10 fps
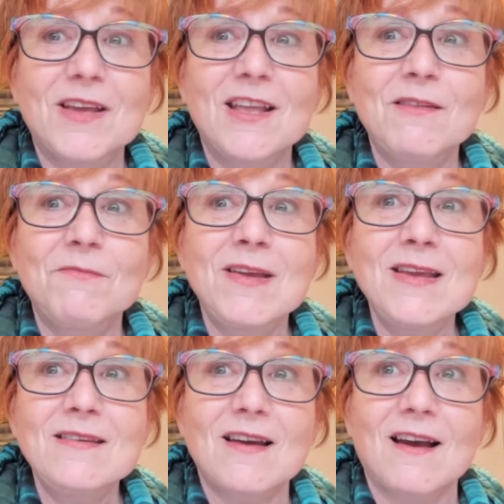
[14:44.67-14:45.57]
In the
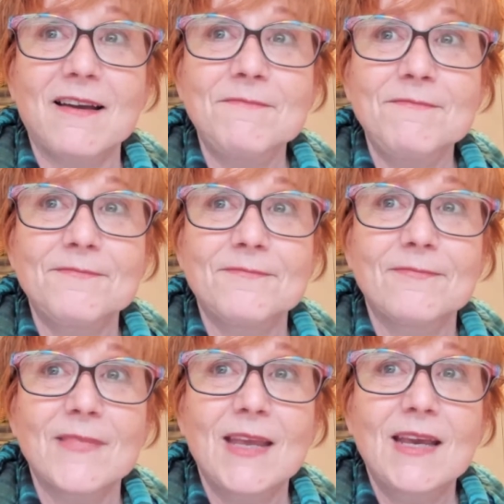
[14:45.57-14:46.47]
meantime,
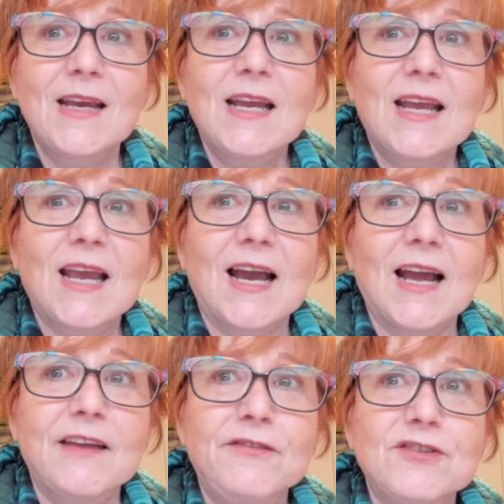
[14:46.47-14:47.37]

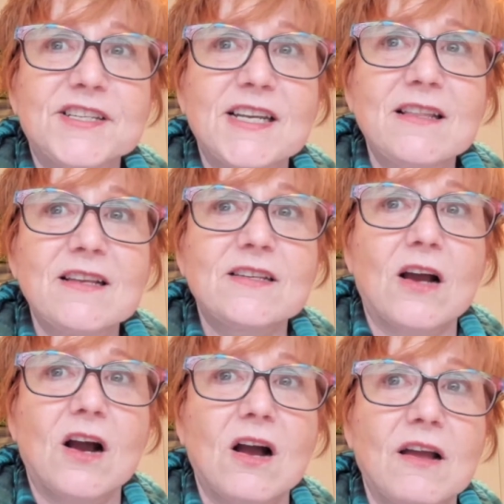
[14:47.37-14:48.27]
if you're seeing this
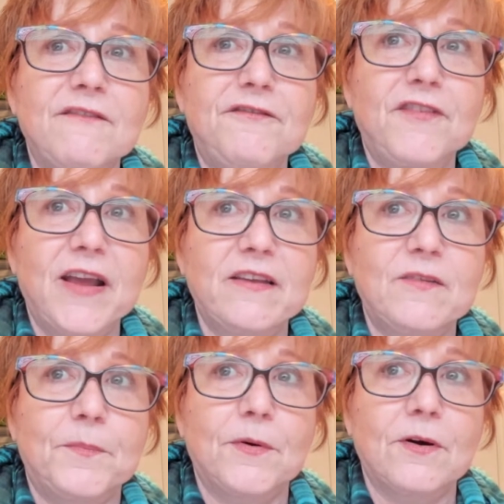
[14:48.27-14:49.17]
on
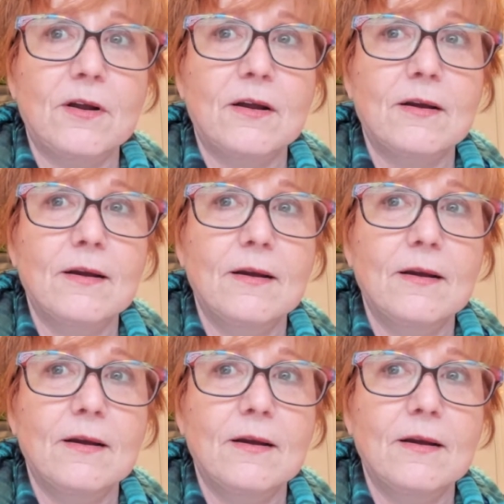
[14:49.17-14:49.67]
Facebook,